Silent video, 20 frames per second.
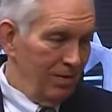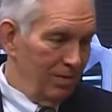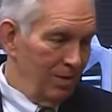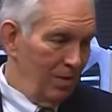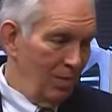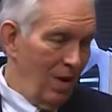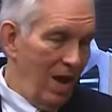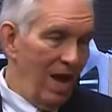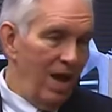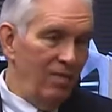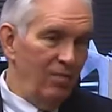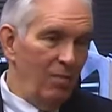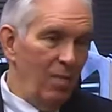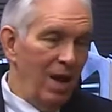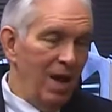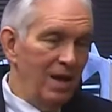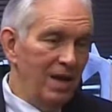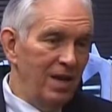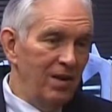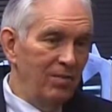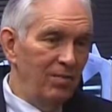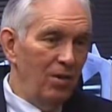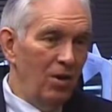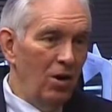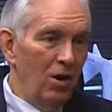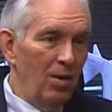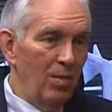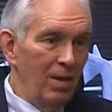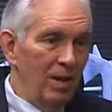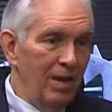arrived back here from the
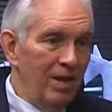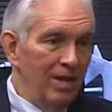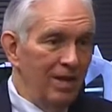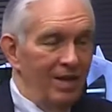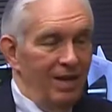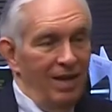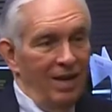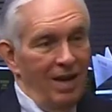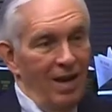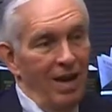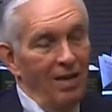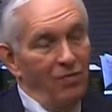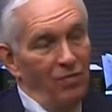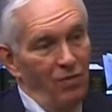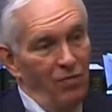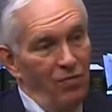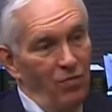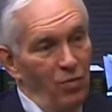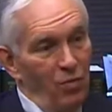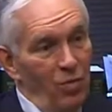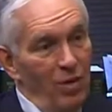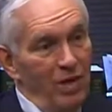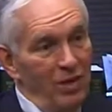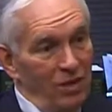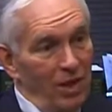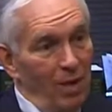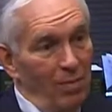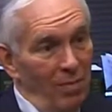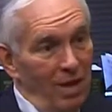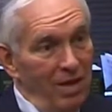Army, after a few
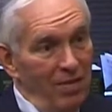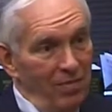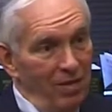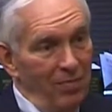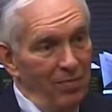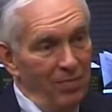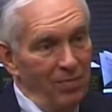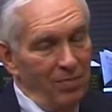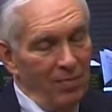weeks I'm leaving.